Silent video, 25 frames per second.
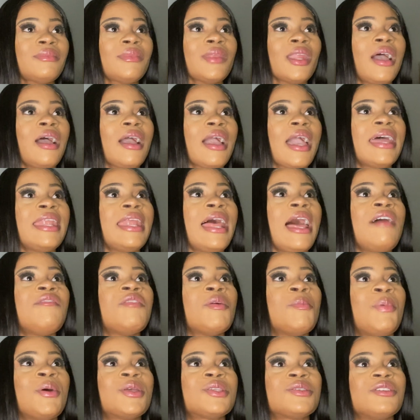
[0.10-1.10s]
Can I have a
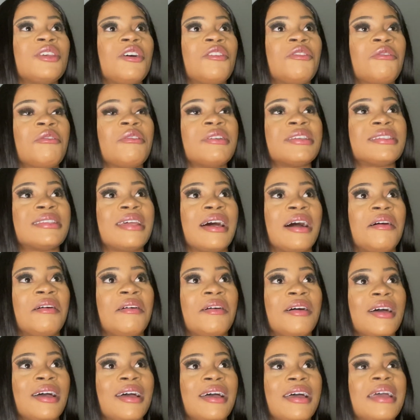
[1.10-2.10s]
bottle of Crystal?
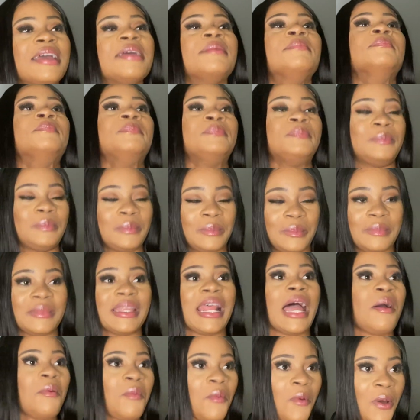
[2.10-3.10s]

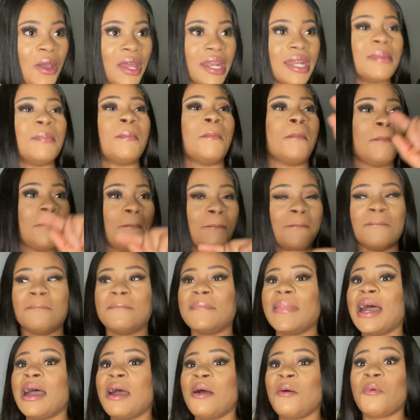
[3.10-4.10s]
That one.
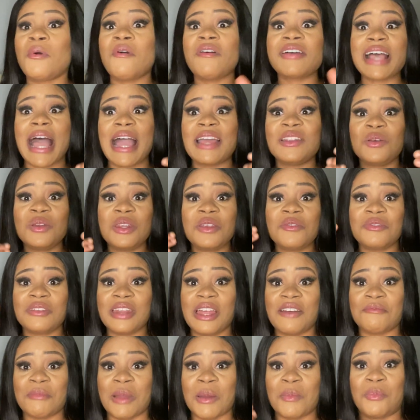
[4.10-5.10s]
Well, I don't even
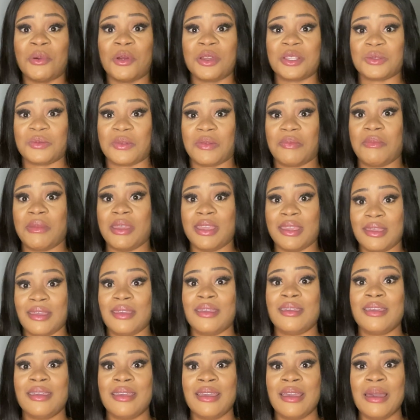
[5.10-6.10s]
have my purse with me,
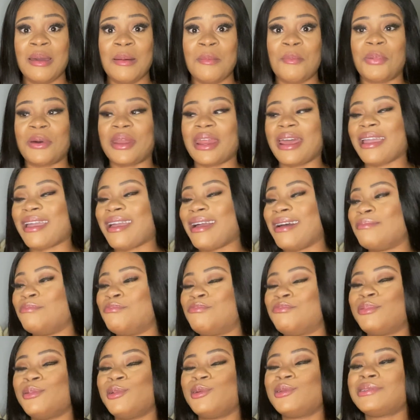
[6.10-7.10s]
but I can
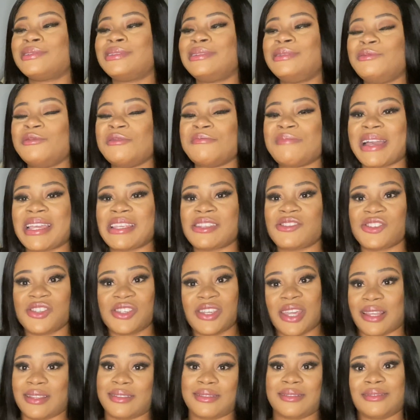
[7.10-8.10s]
boldly with my
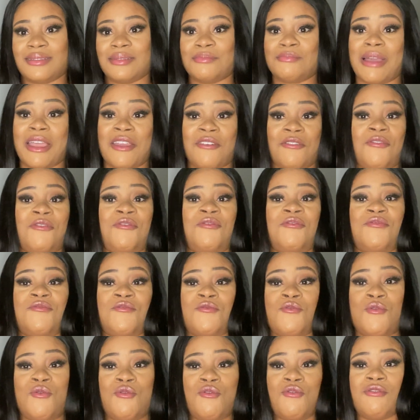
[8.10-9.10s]
chest, my
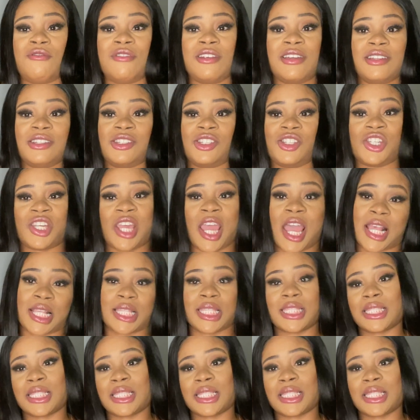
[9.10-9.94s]
full chest,